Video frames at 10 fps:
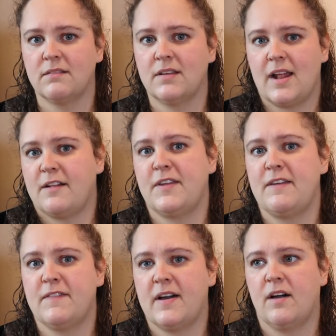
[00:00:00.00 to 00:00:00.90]
an
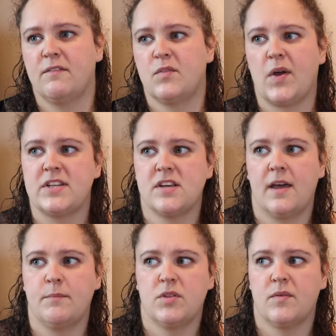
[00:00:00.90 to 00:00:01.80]
Ælfgiva of the right
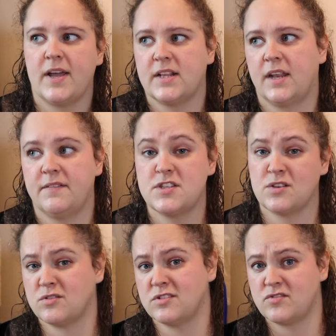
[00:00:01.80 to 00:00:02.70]
time and the right kind of
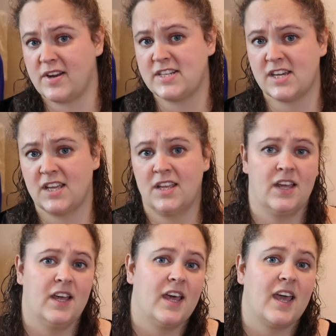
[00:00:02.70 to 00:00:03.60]
social strata
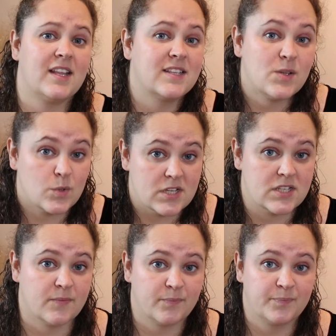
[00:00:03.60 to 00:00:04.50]
in the sources.